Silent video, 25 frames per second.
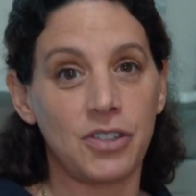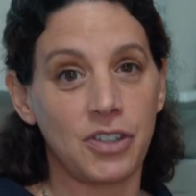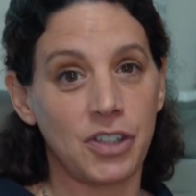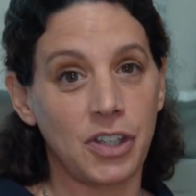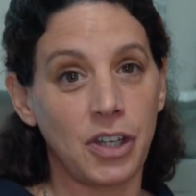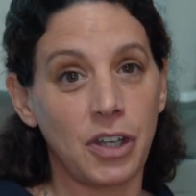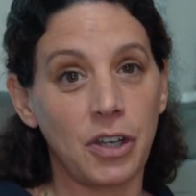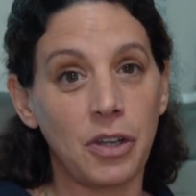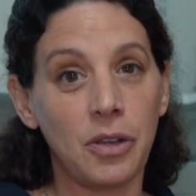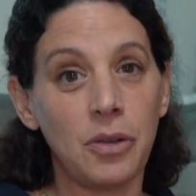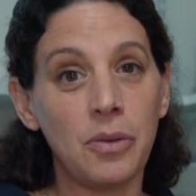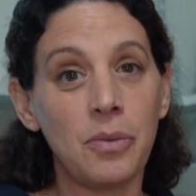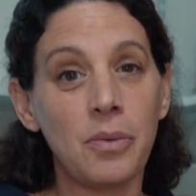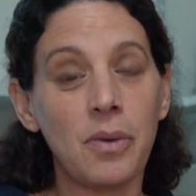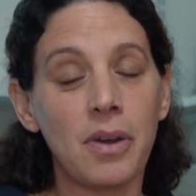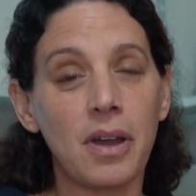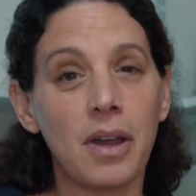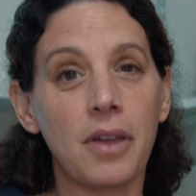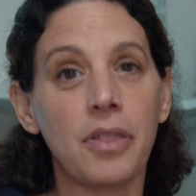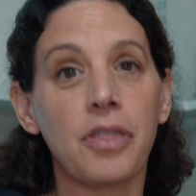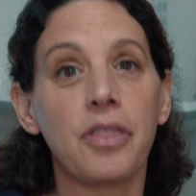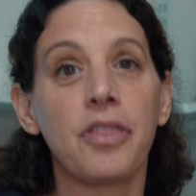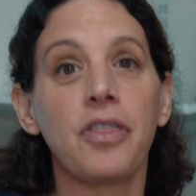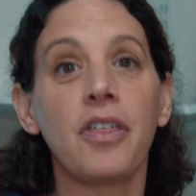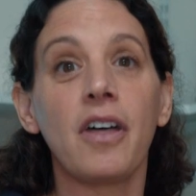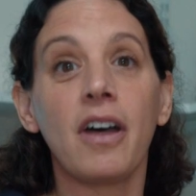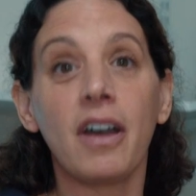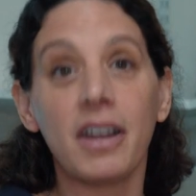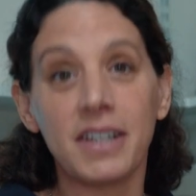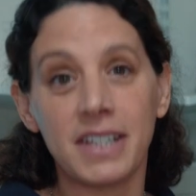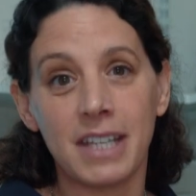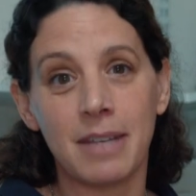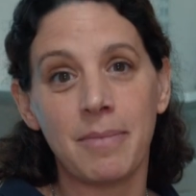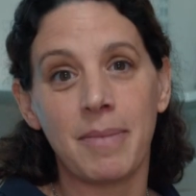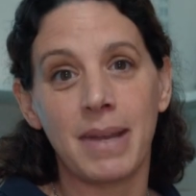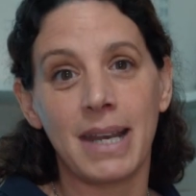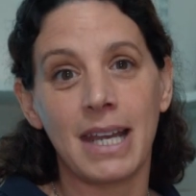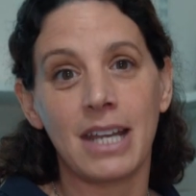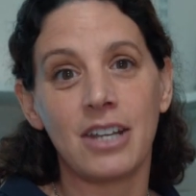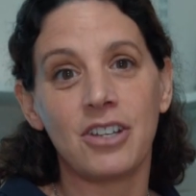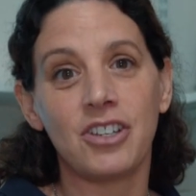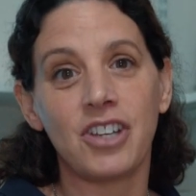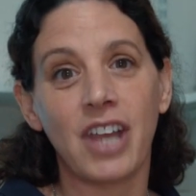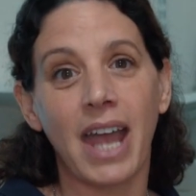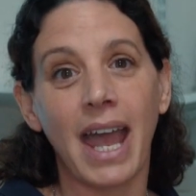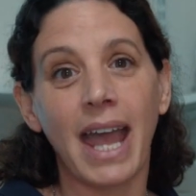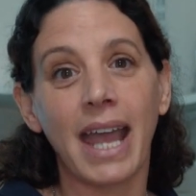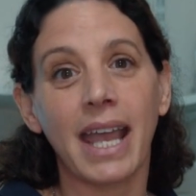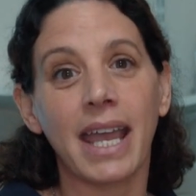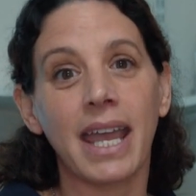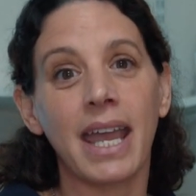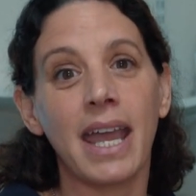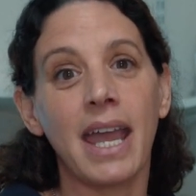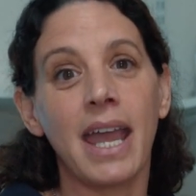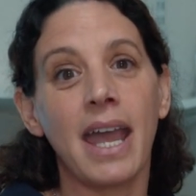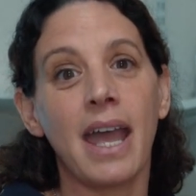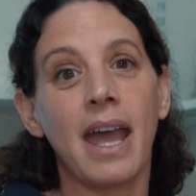two: a 30-minute check